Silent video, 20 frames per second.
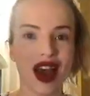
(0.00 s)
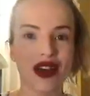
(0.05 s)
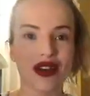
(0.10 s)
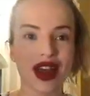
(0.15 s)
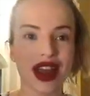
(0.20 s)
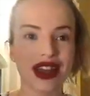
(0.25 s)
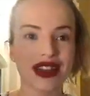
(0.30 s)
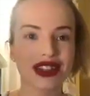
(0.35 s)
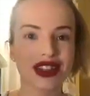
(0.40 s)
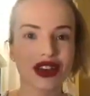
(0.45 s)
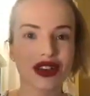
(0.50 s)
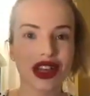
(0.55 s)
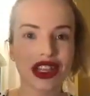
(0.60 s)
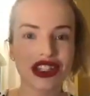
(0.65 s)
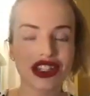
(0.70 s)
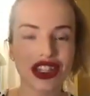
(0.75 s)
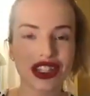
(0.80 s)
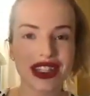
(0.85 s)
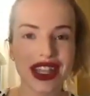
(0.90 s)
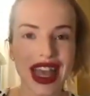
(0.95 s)
right, so
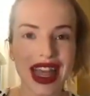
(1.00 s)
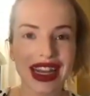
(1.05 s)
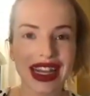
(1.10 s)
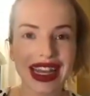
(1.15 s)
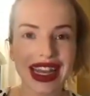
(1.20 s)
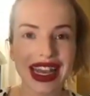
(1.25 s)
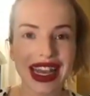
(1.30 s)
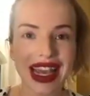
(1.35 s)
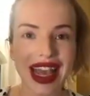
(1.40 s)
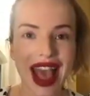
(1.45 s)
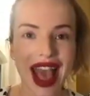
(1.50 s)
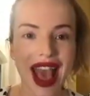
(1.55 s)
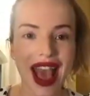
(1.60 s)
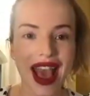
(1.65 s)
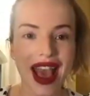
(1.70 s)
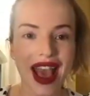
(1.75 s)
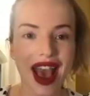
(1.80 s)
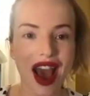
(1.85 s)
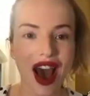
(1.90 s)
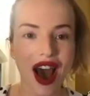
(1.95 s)
let's just say an E,
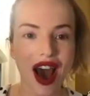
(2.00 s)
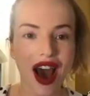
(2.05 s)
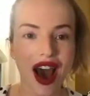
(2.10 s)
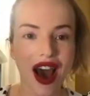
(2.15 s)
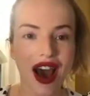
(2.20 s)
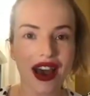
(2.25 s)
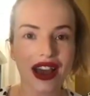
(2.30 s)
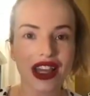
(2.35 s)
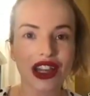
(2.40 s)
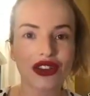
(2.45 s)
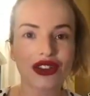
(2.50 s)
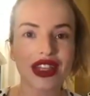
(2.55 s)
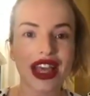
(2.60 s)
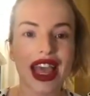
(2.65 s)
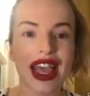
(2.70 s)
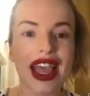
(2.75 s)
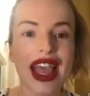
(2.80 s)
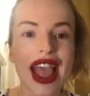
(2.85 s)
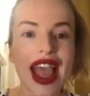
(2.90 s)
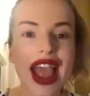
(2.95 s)
A, ah. Can you
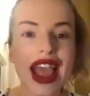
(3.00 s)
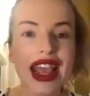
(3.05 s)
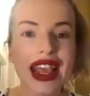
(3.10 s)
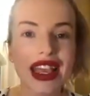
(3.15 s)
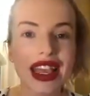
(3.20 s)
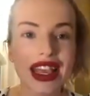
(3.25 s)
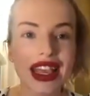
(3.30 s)
say E, A,